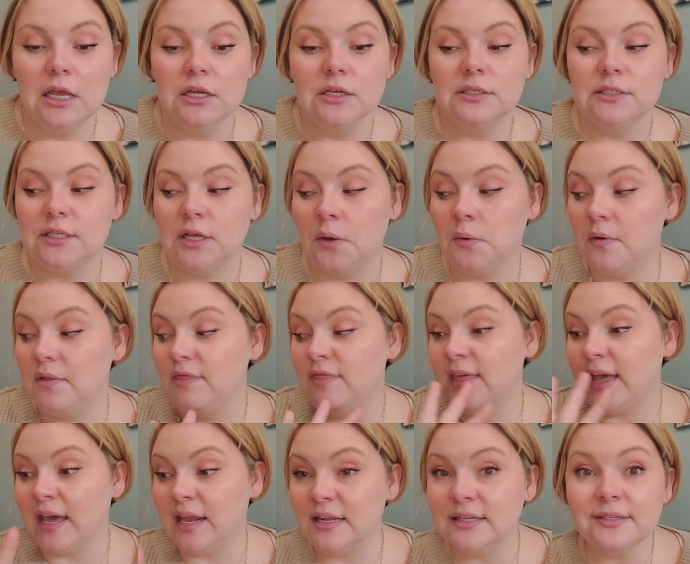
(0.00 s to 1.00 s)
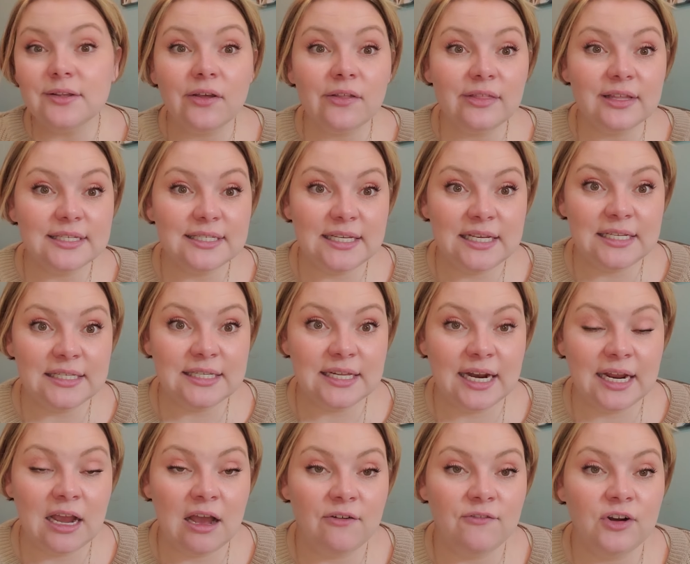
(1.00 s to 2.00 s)
So that is all the seeds that I
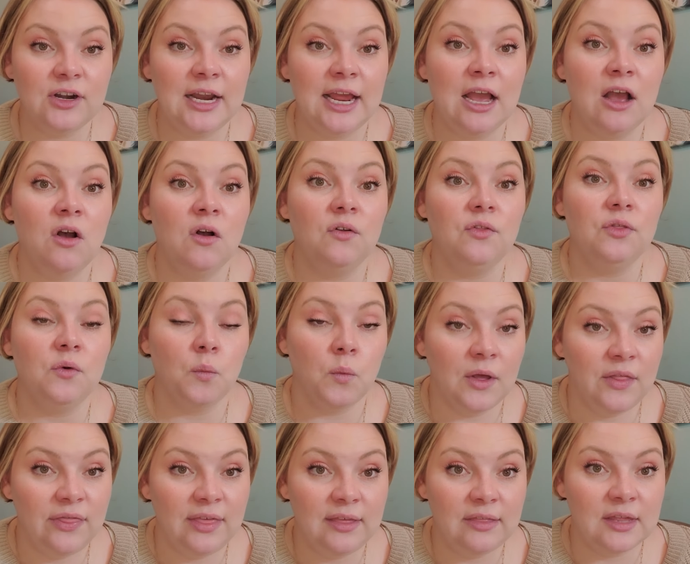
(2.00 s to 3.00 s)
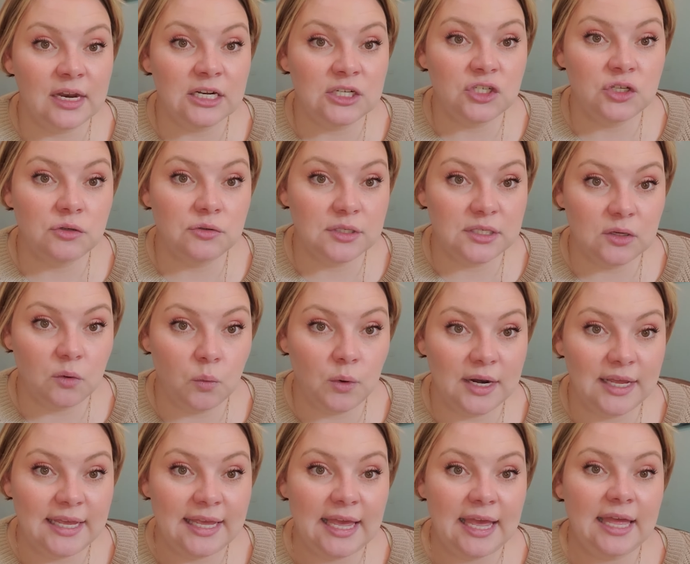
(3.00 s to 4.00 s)
got for now. The one thing that I do still want to
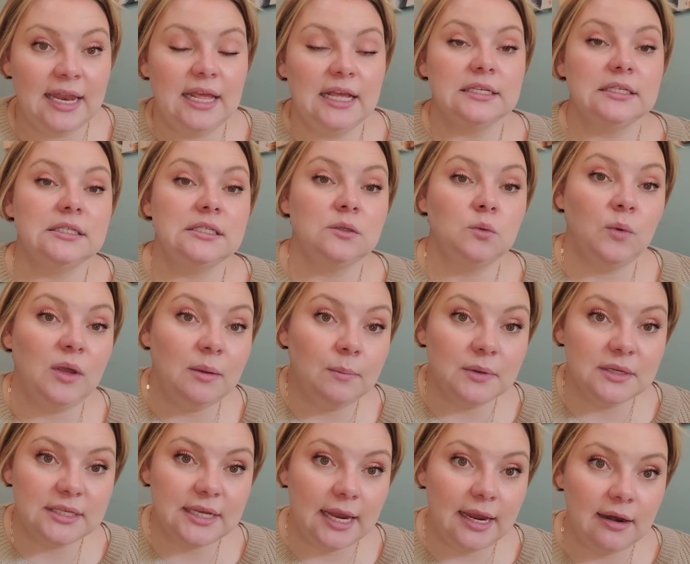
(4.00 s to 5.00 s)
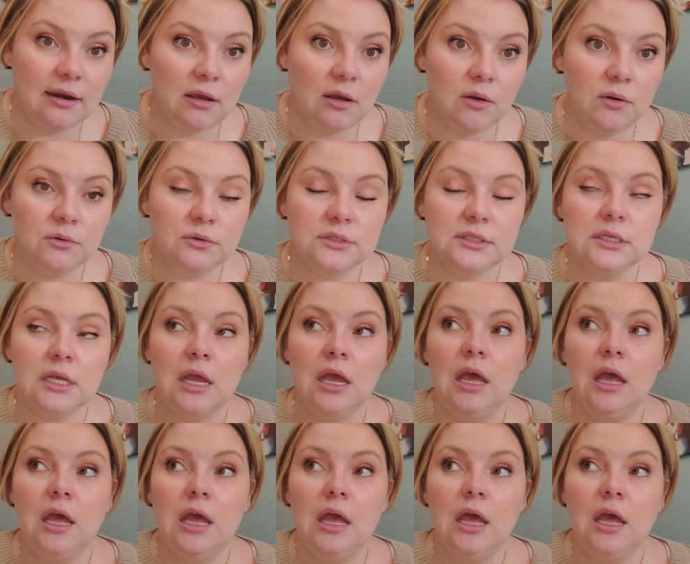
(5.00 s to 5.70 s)
get is sweet potatoes.